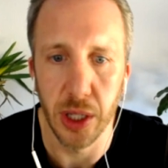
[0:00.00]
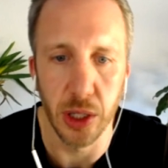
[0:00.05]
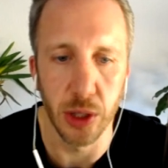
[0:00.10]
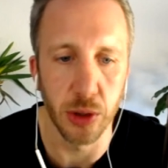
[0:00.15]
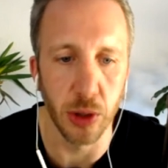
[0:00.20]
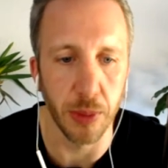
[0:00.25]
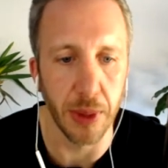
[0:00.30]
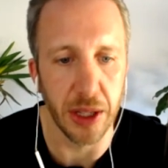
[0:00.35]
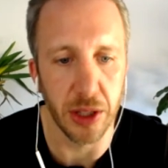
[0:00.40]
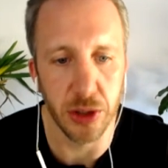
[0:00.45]
you
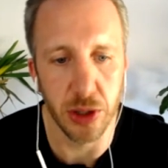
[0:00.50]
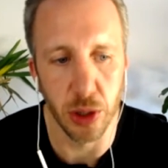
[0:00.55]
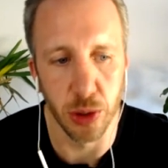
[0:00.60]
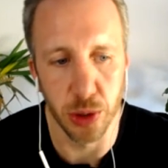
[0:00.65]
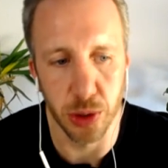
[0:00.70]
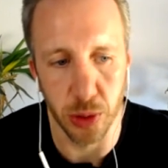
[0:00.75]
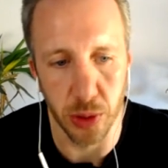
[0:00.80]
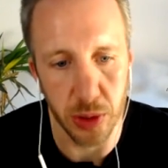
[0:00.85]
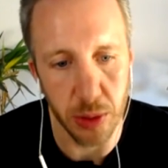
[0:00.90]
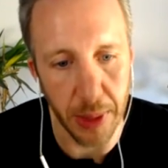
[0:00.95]
talk about
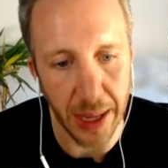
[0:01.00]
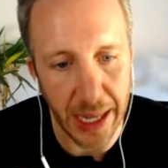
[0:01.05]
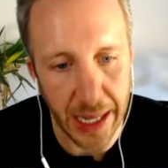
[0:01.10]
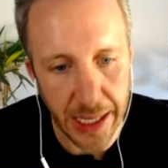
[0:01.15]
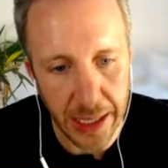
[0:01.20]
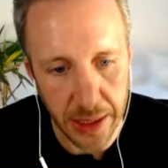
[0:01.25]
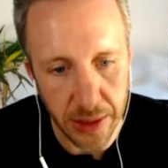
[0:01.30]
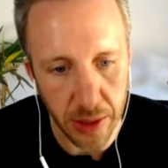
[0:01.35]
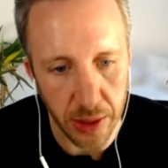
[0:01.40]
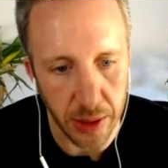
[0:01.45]
social, it's about
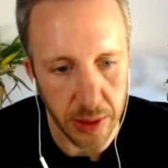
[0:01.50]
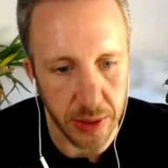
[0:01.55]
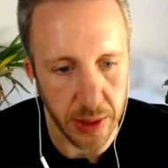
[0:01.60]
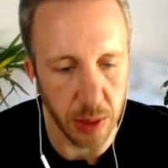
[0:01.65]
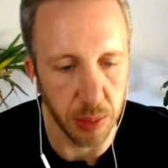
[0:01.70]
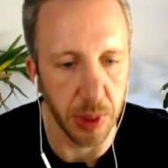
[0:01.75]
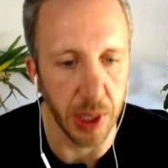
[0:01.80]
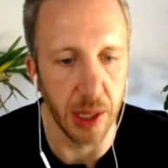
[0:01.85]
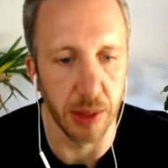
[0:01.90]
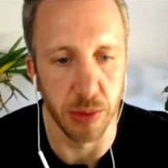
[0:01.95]
eight dollars
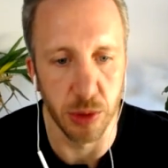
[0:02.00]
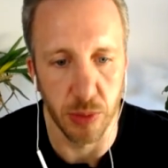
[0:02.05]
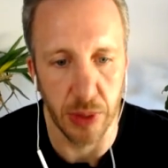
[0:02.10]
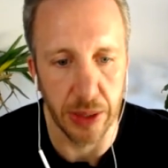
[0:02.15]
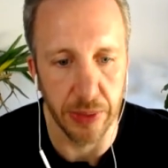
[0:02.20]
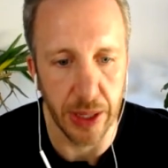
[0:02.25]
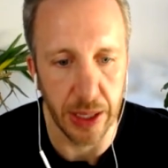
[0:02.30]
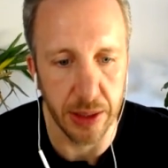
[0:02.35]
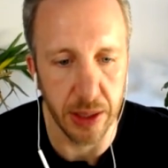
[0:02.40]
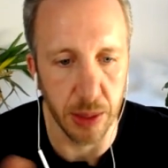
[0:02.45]
CPMS
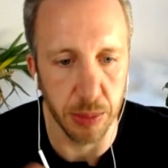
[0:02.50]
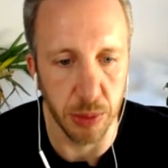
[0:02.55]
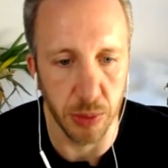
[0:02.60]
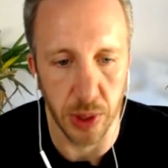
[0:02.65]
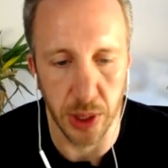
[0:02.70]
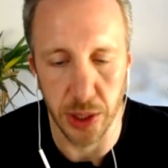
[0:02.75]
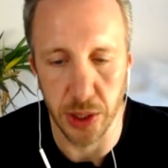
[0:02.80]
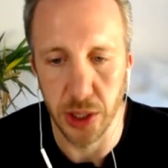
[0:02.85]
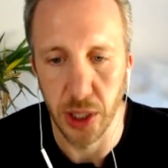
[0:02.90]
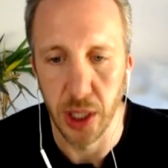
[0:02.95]
around that type of
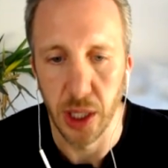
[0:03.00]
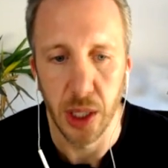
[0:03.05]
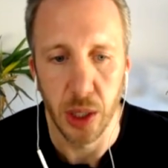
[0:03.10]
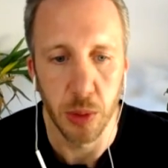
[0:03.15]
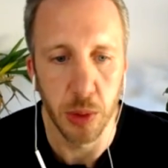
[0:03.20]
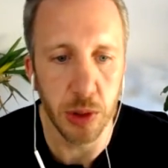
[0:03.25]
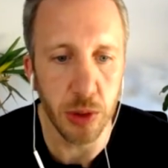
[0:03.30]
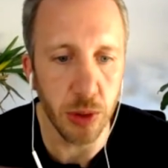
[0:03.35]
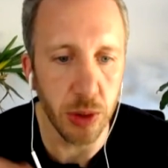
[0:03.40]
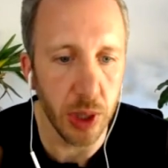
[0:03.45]
range.
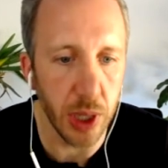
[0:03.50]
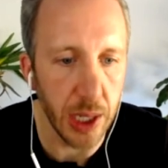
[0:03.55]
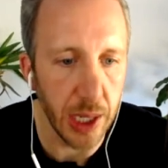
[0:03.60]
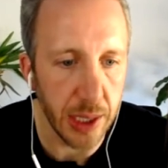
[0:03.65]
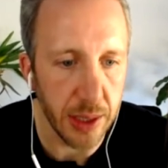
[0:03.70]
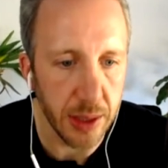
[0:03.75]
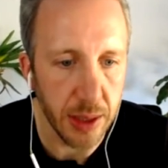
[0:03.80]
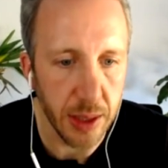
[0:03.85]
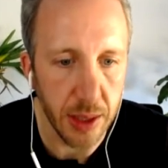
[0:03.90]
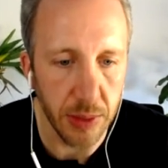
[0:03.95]
We you're talking
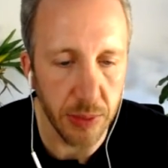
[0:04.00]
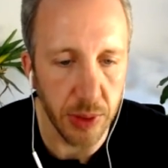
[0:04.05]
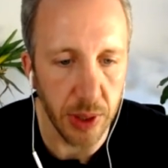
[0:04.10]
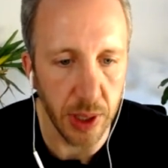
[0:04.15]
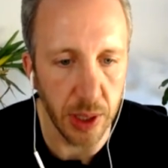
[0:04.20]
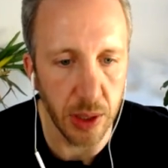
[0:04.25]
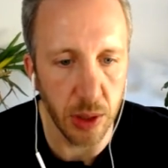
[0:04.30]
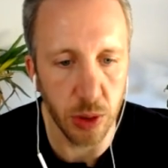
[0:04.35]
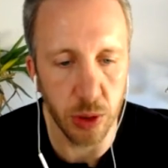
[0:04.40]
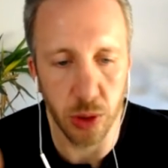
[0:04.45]
connected
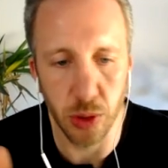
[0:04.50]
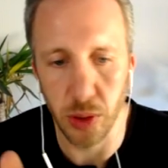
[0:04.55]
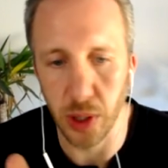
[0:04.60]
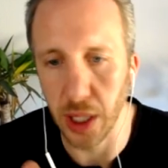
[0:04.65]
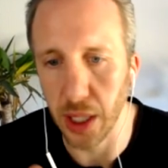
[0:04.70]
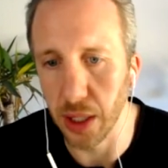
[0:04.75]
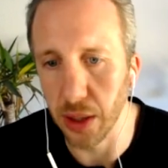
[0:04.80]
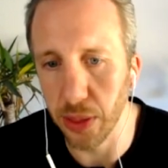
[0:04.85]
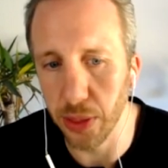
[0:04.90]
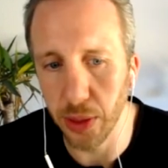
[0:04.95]
TV, you're
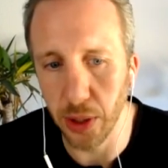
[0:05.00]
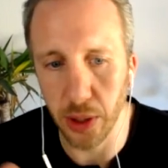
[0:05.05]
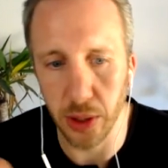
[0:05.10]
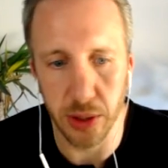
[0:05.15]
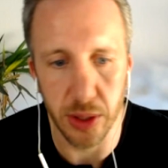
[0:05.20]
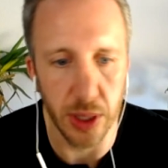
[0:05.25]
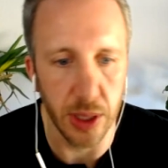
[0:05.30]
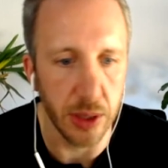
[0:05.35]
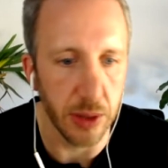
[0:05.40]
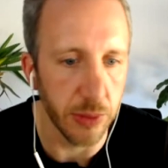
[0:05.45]
talking
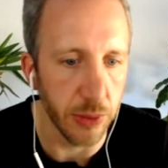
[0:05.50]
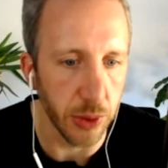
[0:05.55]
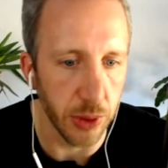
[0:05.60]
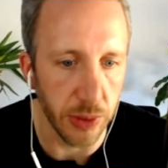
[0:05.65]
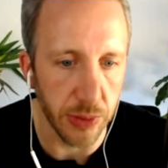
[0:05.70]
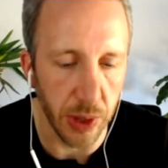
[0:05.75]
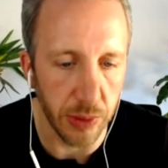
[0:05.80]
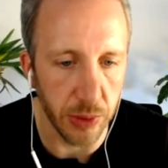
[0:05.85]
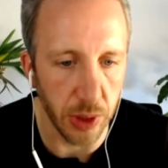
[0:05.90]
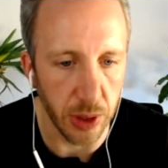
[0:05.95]
thirty to forty
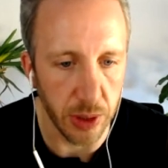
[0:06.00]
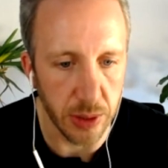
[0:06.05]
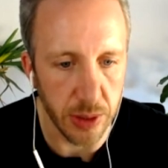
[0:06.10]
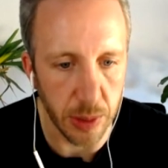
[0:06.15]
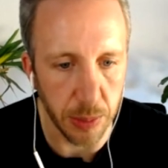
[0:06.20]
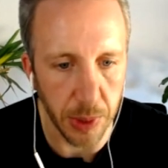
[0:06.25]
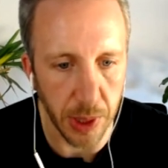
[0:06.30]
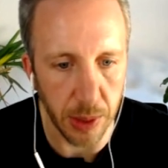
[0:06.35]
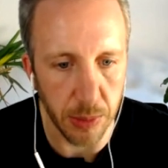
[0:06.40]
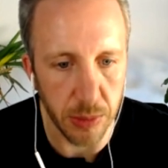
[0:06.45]
five dollars
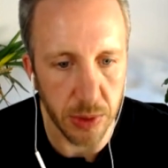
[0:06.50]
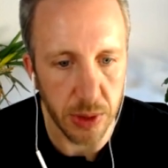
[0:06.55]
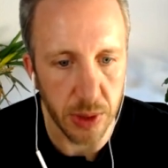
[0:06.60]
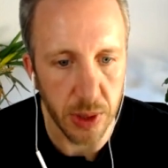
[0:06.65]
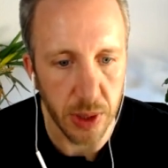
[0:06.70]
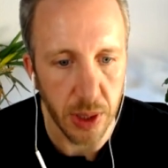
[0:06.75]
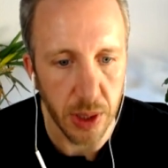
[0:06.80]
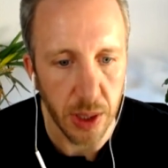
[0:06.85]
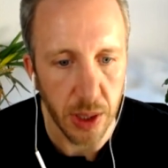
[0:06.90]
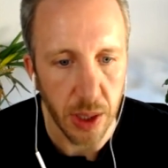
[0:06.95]
CPMS,
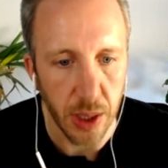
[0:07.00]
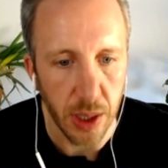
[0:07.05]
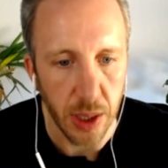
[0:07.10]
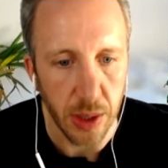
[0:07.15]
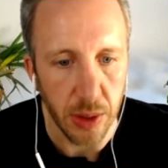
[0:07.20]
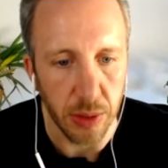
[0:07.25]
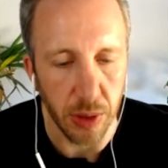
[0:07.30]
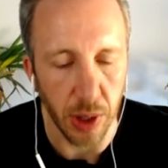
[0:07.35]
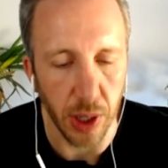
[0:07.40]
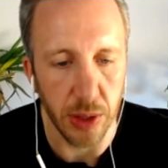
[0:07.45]

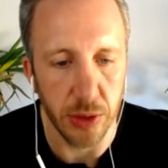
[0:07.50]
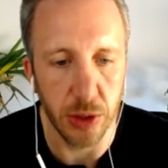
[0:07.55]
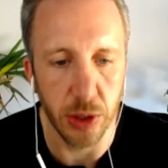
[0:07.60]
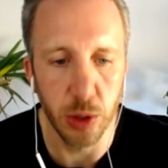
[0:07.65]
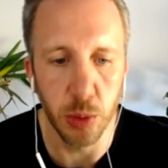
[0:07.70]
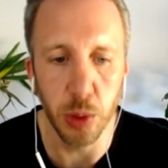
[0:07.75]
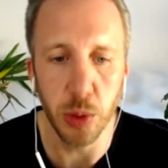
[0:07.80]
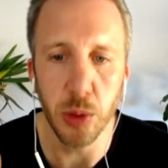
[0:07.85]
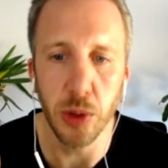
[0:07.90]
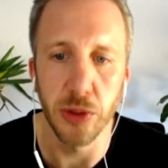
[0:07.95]
right? So you
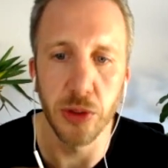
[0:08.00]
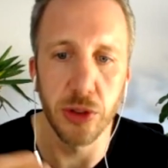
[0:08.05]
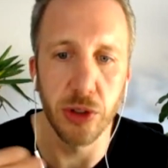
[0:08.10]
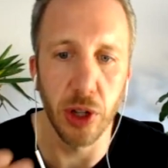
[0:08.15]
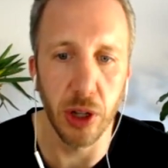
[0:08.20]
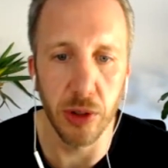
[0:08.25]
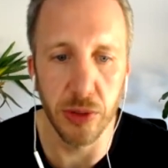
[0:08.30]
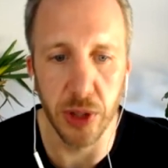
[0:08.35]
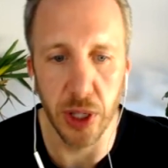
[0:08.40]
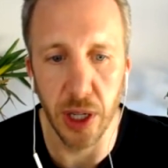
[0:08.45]
want to have
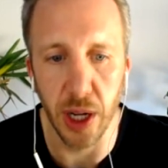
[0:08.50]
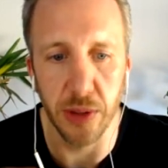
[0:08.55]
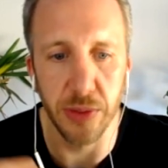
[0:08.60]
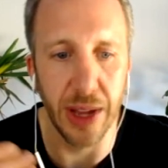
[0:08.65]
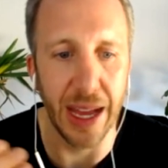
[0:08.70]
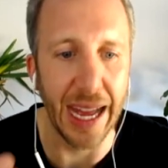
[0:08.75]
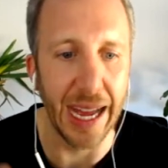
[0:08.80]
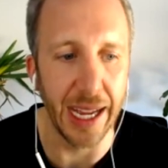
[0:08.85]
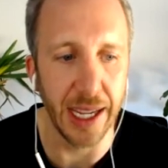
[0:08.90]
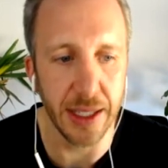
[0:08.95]
served enough
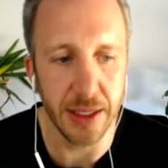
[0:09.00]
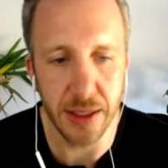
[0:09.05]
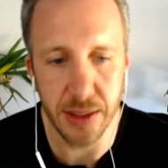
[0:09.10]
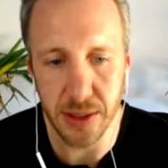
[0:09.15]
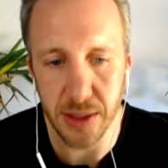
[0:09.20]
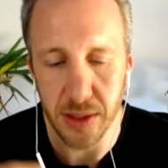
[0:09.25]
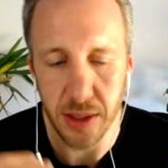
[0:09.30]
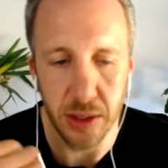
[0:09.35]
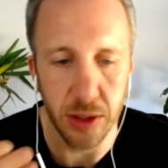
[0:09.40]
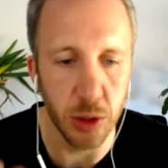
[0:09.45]

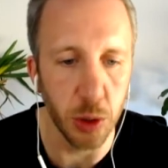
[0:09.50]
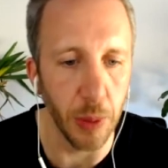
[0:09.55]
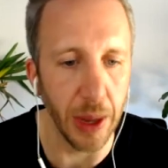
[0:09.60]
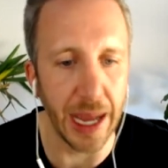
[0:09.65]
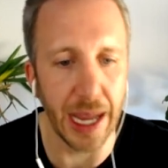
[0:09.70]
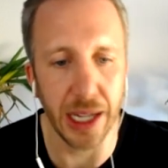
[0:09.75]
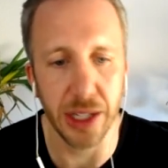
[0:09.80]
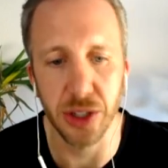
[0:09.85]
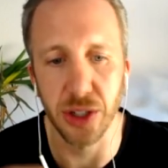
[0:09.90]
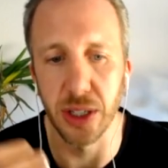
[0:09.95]
ads to
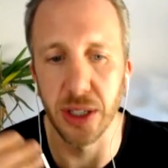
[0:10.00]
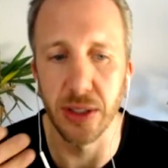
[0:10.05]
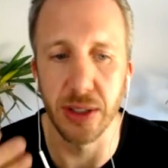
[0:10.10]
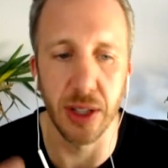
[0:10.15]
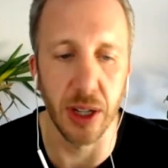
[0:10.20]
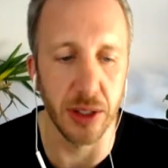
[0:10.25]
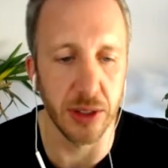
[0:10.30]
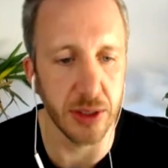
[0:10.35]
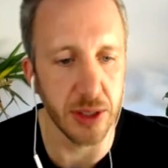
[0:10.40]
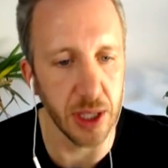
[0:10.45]
actually
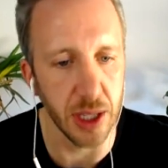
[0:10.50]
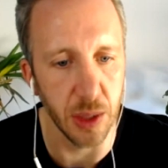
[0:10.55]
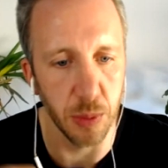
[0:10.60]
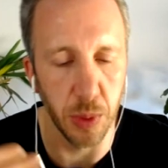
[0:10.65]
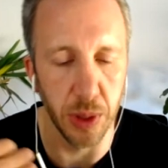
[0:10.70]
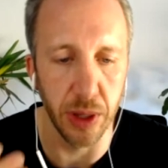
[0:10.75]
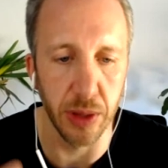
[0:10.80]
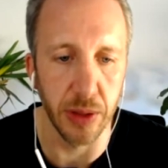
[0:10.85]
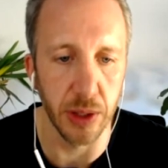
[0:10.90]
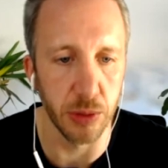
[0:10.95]
start seeing
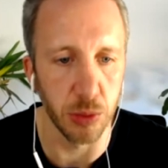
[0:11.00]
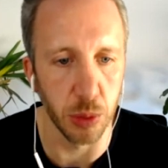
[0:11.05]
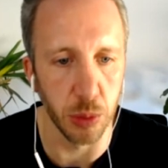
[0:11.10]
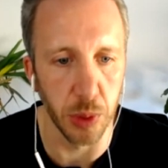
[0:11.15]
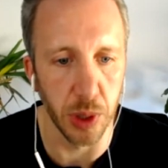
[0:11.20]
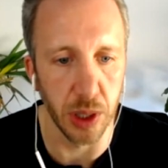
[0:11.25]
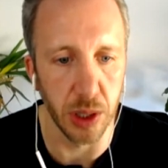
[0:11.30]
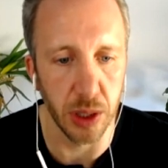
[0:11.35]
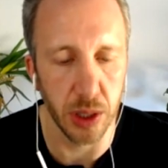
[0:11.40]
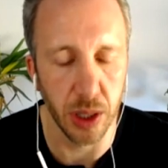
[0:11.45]
whether this will
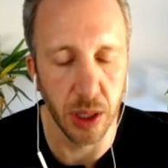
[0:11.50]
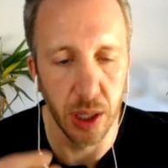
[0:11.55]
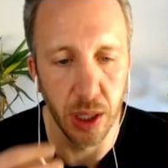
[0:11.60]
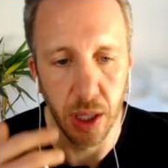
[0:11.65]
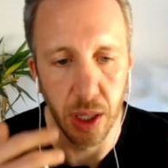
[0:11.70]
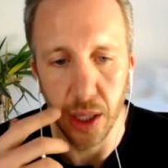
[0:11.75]
work.